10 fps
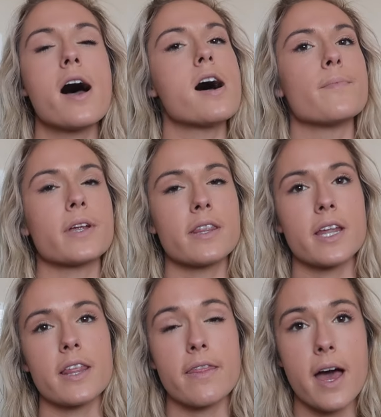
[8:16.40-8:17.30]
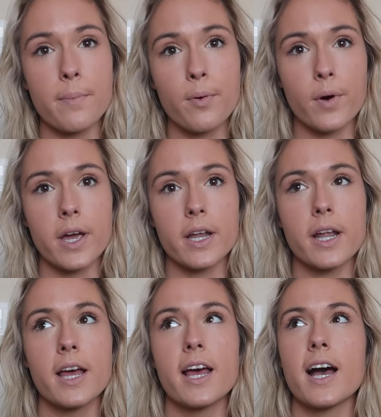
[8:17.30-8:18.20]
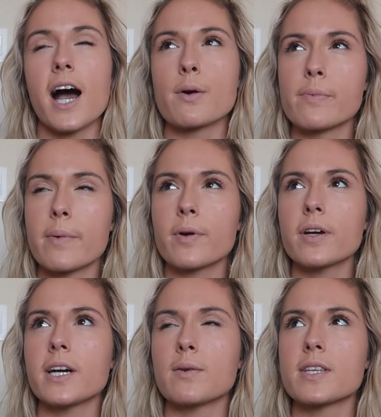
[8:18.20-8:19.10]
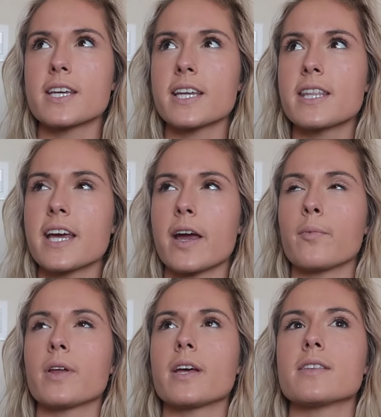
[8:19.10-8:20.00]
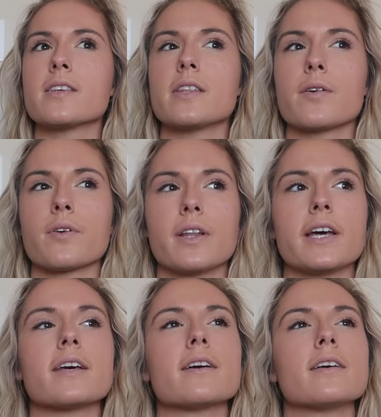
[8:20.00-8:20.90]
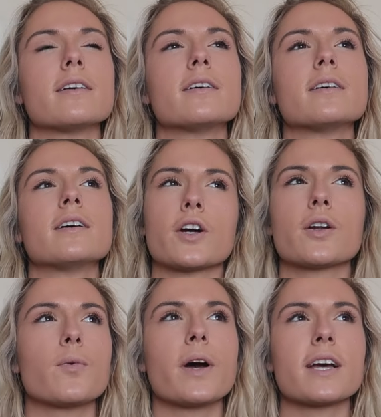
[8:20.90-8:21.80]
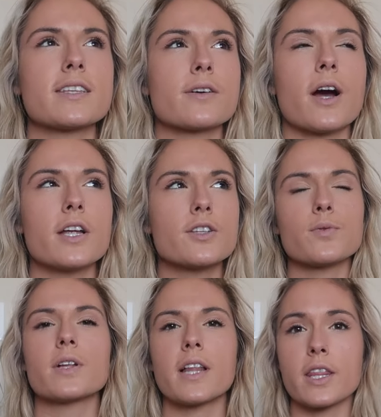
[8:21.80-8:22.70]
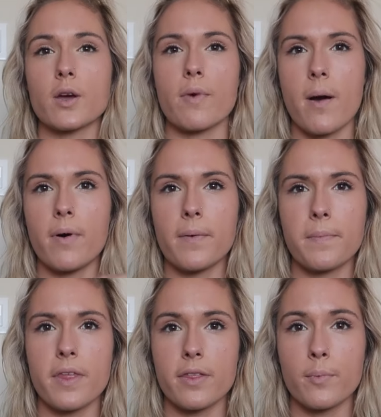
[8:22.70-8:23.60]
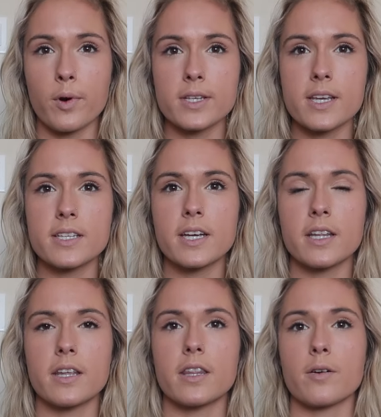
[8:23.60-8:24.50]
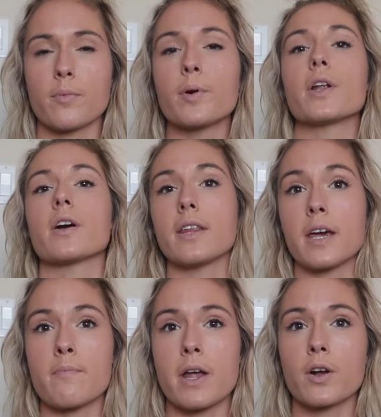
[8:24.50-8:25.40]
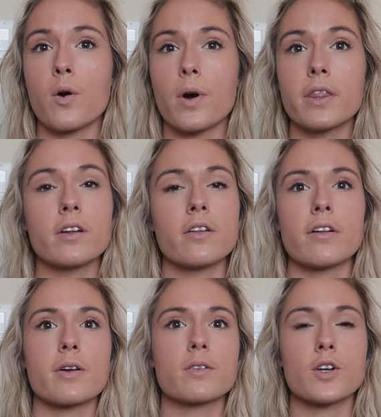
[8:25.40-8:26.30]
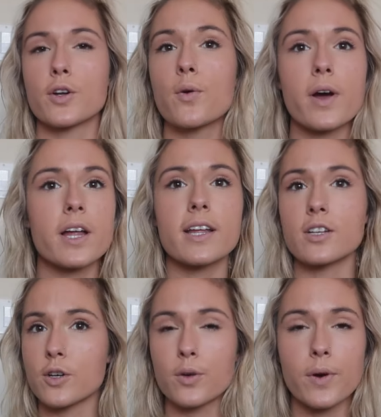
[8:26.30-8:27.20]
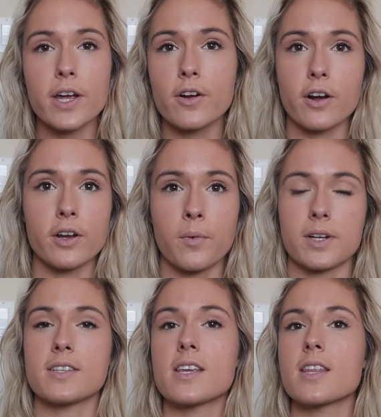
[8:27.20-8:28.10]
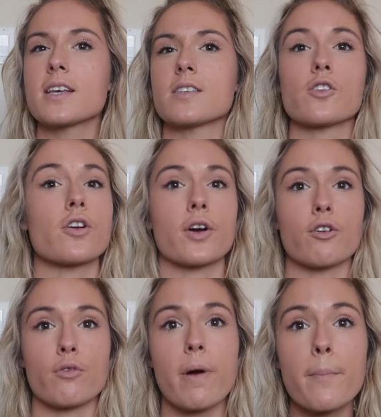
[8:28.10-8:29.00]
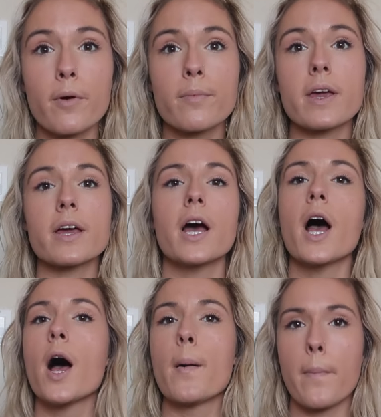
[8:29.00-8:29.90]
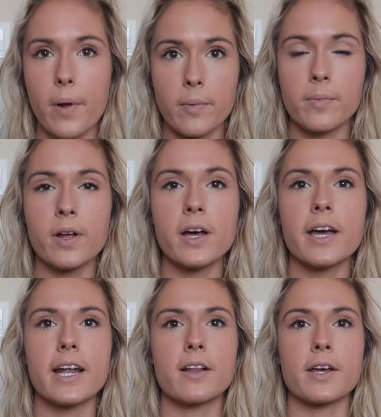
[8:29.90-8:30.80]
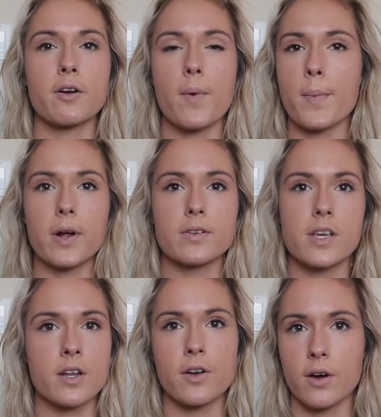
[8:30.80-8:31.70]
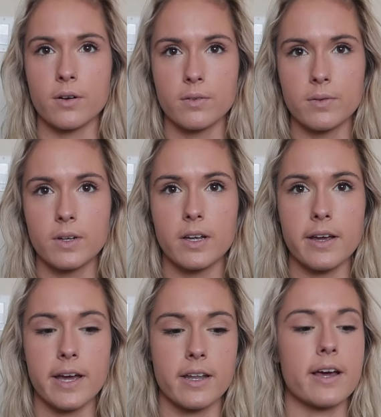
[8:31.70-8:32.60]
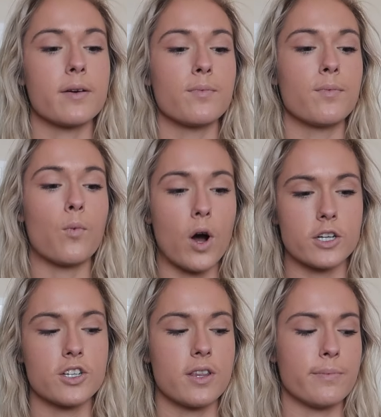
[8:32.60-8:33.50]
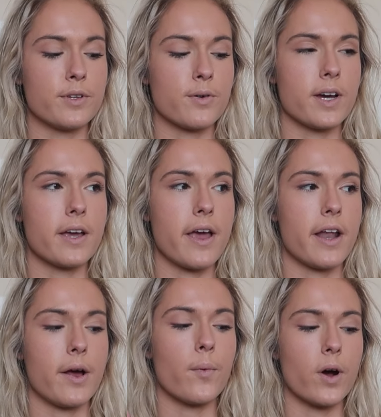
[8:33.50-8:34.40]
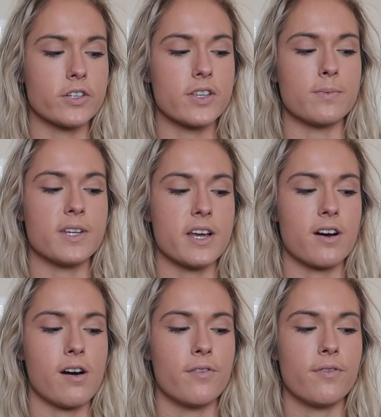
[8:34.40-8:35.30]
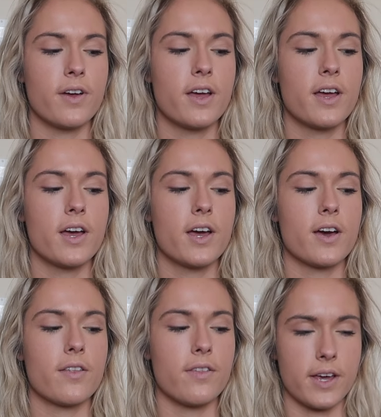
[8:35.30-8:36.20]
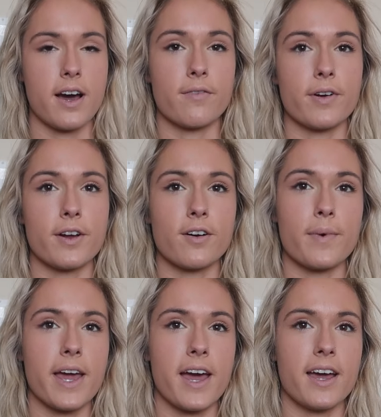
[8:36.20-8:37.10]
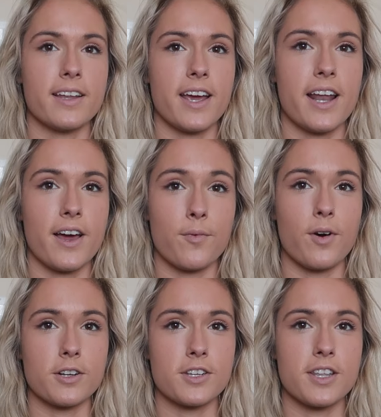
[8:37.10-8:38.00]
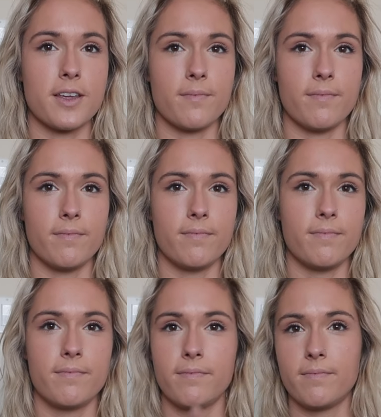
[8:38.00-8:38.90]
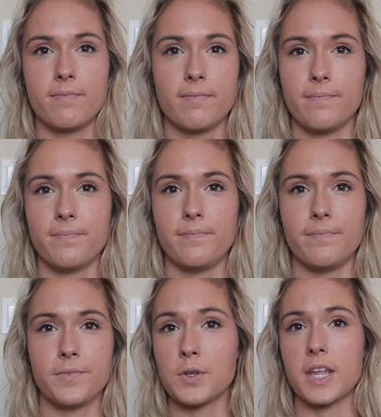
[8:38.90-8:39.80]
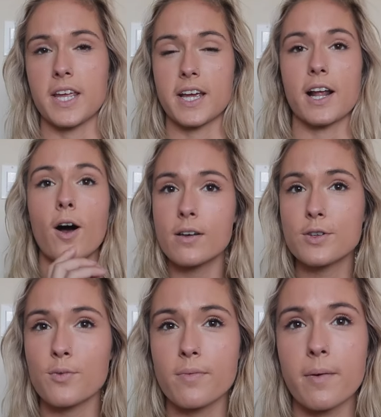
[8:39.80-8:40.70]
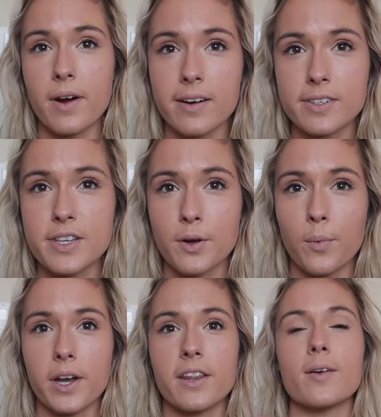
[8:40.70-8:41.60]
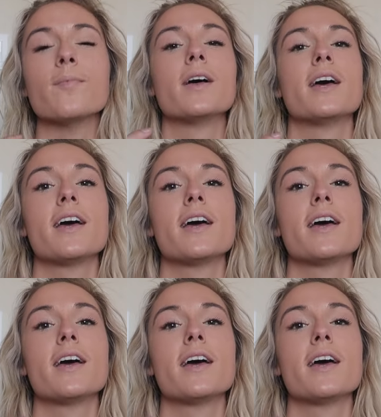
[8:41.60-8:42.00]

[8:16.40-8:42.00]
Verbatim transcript: Um, and then at that point, I remember I was like in the ambulance, and they were like, turn away, because they were undoing like the wrap up that the boys had did, and then they were putting on like a medical one. Then they're like, turn away, like turn away, you're not going to want to see this, and you're not going to remember me, blah blah blah. And I like remember I was like, no. And I watched them do it, and I watched them take off the covering on my hand, and I watched them do that thing. And I also remember every single one of them.